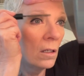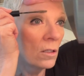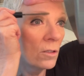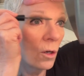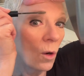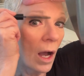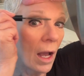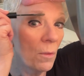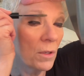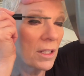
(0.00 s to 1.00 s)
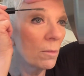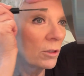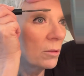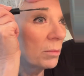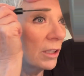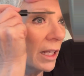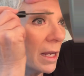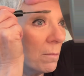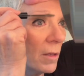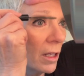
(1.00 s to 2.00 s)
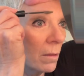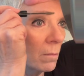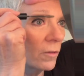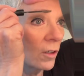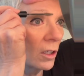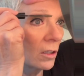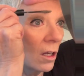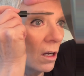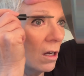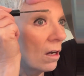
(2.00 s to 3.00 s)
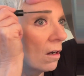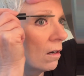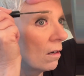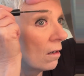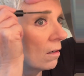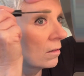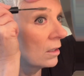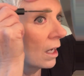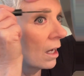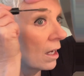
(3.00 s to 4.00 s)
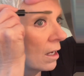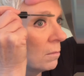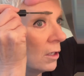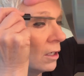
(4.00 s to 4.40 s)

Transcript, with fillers: So I was able to blame them for a long time